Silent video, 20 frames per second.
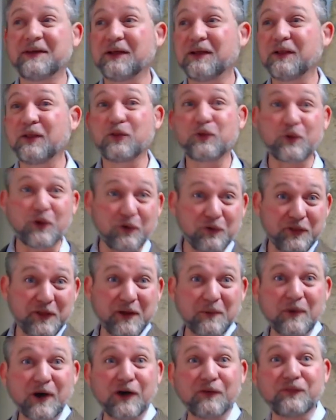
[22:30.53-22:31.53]
Throw
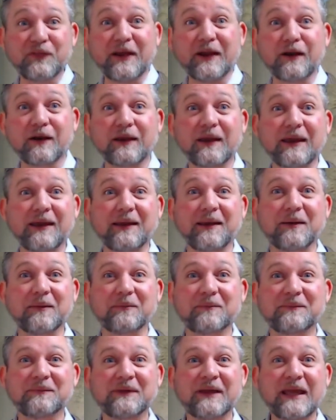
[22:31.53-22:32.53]
them off their
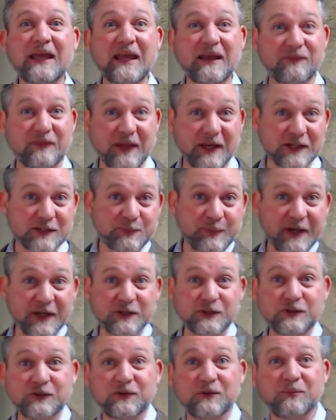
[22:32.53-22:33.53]
game. If they
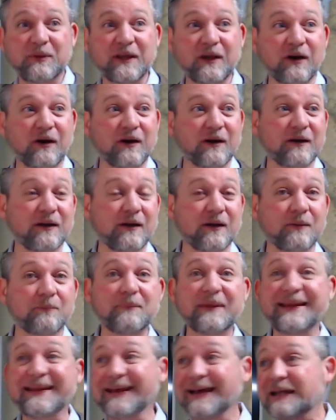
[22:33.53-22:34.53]
expect you to be hard on them,
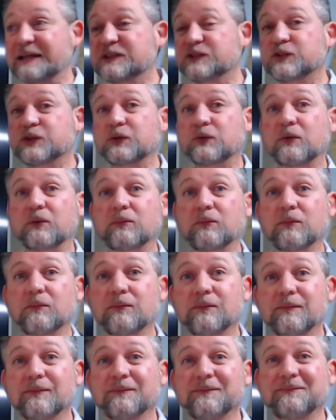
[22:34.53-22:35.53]
be nice to
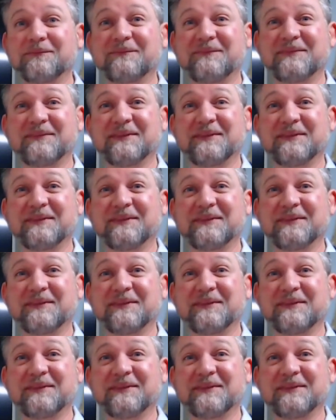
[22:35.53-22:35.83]
them.